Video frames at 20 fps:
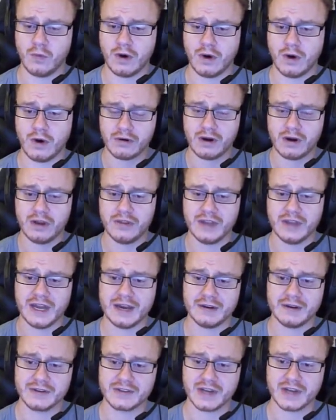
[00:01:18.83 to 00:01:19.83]
water on the
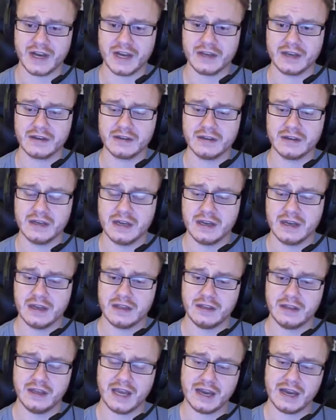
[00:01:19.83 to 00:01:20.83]
outside.
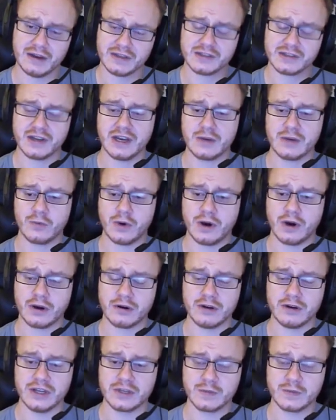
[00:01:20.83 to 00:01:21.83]
The outside
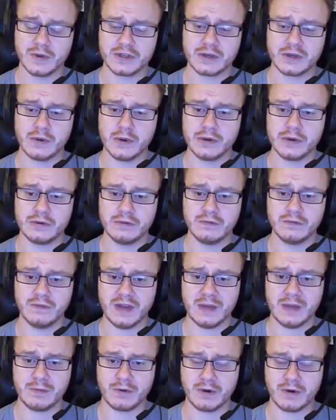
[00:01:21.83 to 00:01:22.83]
water is what's going to
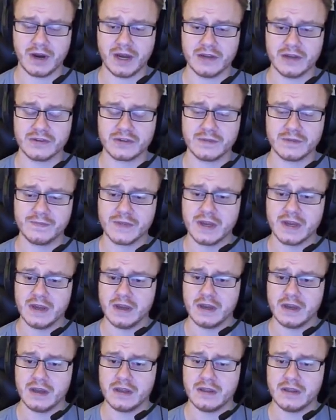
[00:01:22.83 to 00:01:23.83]
vaporize.
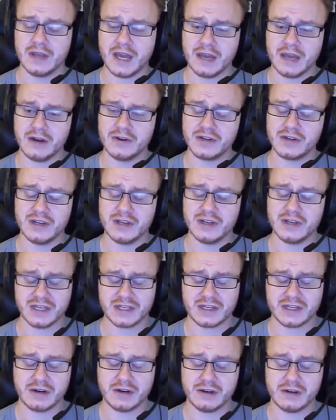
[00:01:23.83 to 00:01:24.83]
The energy
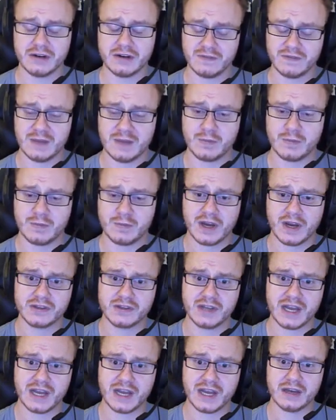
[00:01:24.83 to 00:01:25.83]
necessary to
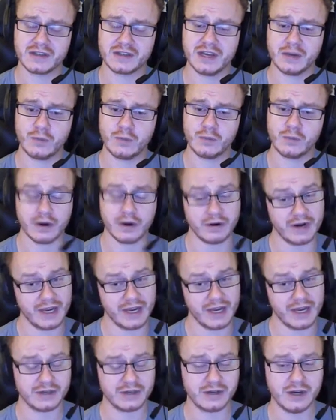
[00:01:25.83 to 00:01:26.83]
vaporize the outside water
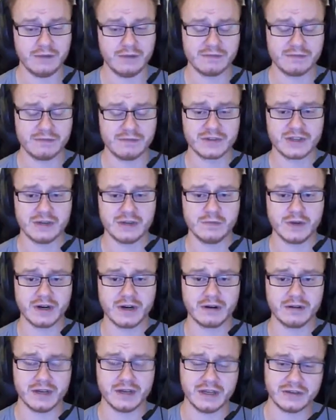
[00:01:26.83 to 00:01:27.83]
has to come from
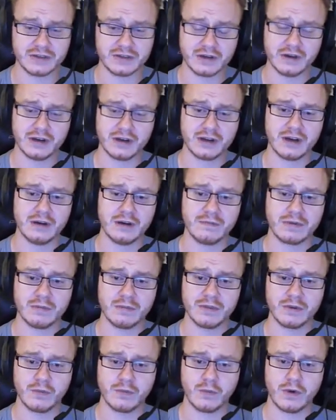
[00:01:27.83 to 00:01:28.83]
somewhere. It's going to come
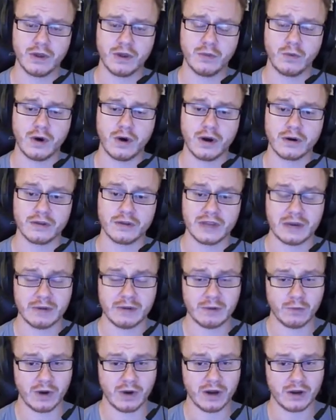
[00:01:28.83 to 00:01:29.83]
from the water that
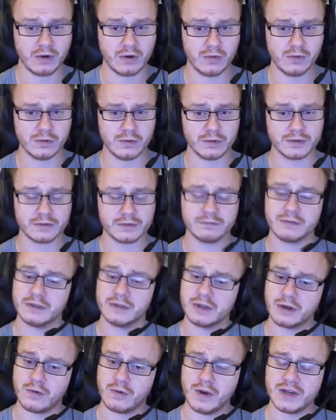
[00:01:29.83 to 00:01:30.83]
we want cooled.
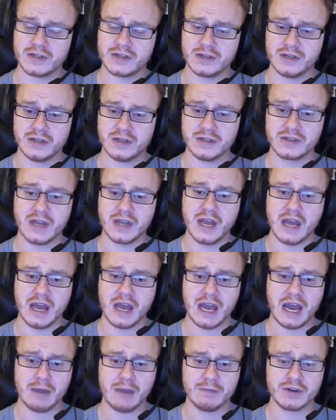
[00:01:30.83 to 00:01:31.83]
The question is,
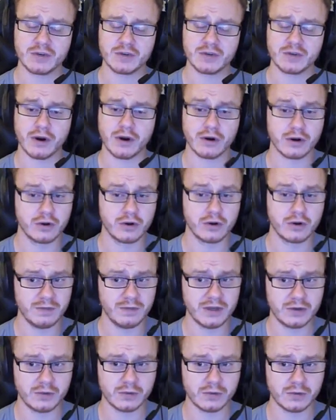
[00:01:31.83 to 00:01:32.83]
how much water could
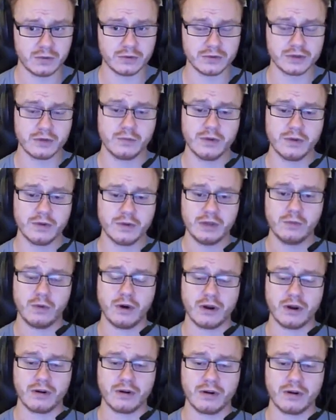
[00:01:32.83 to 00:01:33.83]
be cooled with the
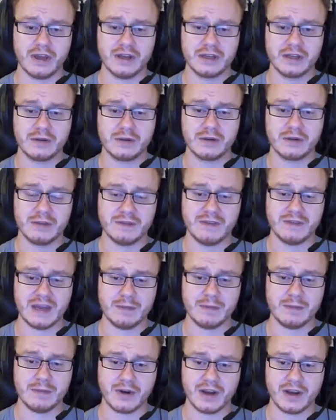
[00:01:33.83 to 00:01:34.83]
water that is going to be
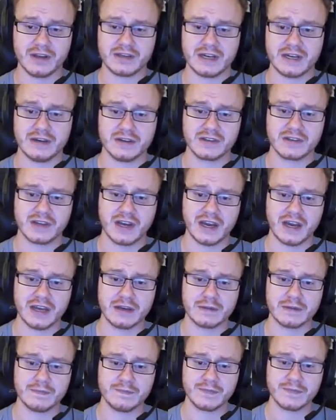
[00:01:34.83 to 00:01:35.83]
vaporized
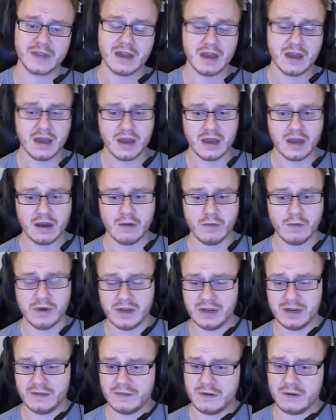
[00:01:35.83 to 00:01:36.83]
outside?
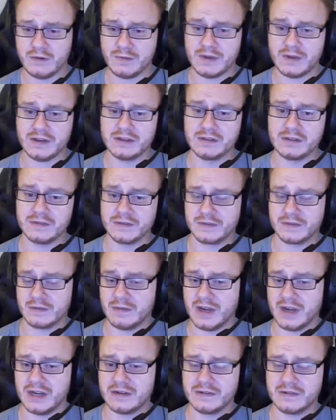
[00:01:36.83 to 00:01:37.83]
We need a few pieces of
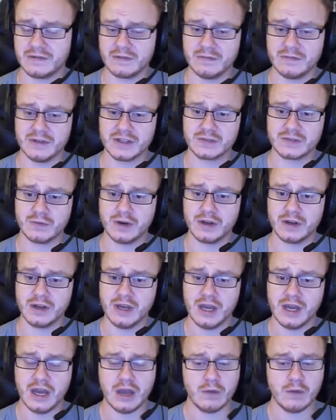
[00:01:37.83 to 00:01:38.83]
information from this one.
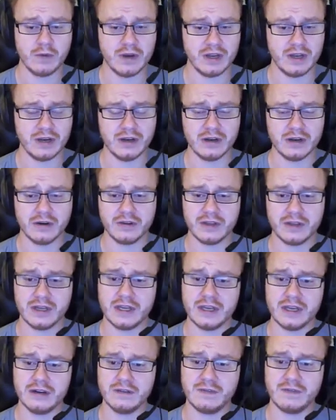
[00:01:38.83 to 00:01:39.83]
We need to know the
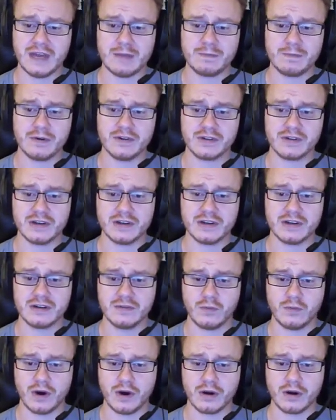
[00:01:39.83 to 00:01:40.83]
heat of
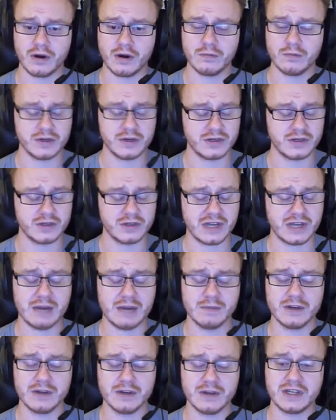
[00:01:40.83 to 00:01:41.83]
vaporization of water, which is
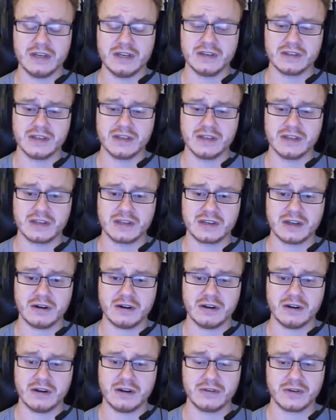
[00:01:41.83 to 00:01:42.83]
how much heat is
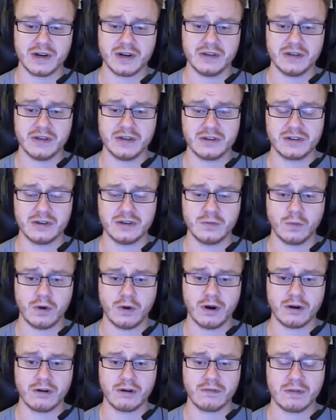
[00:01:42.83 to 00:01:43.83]
necessary to transition
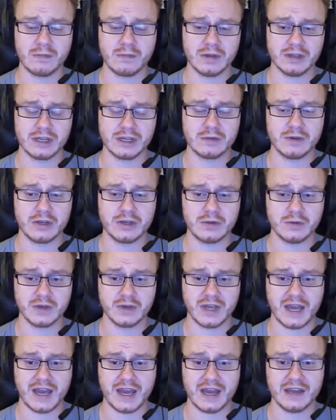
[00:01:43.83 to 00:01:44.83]
water from a liquid to
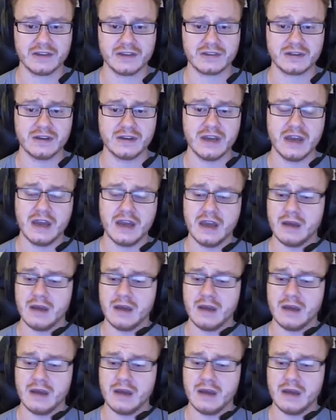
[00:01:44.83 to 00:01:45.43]
a gas,